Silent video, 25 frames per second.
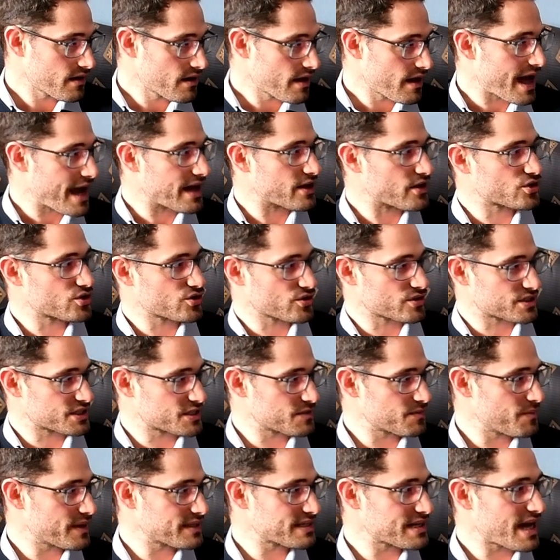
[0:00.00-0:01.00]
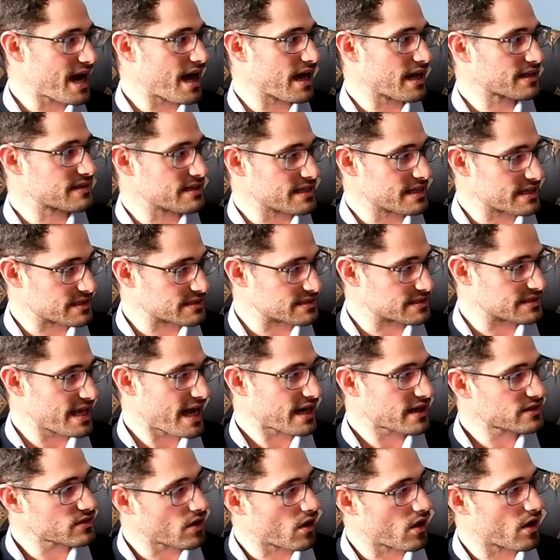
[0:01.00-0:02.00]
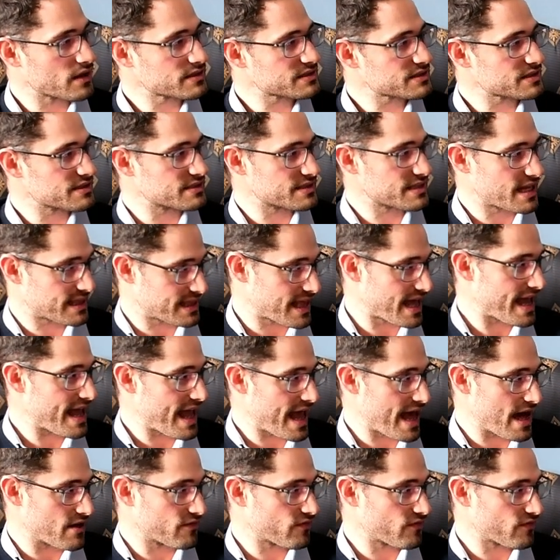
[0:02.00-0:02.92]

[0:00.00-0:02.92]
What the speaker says: and it should spit out the exact answers that they have.